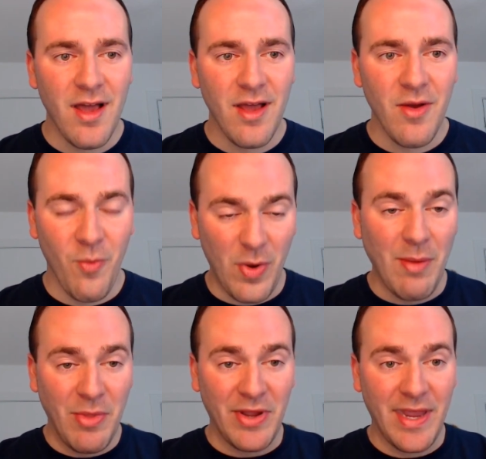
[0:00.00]
what
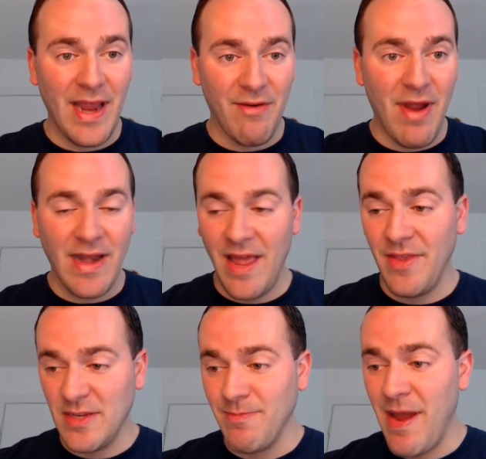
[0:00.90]
I'm looking at right now,
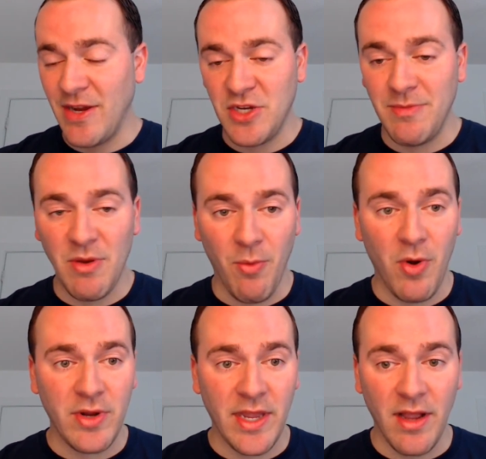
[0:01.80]
this mic should be
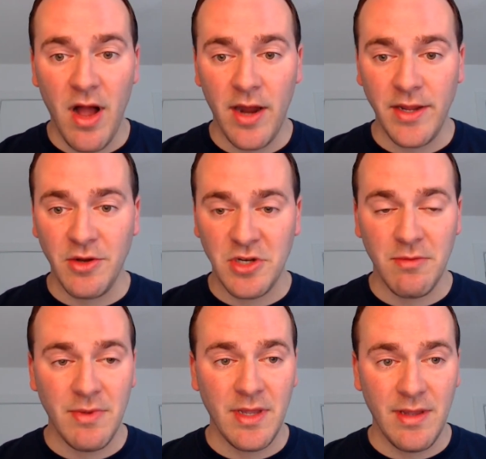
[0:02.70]
working. Audio should
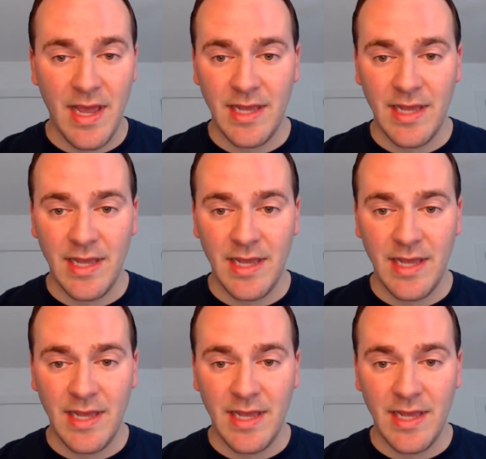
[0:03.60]
be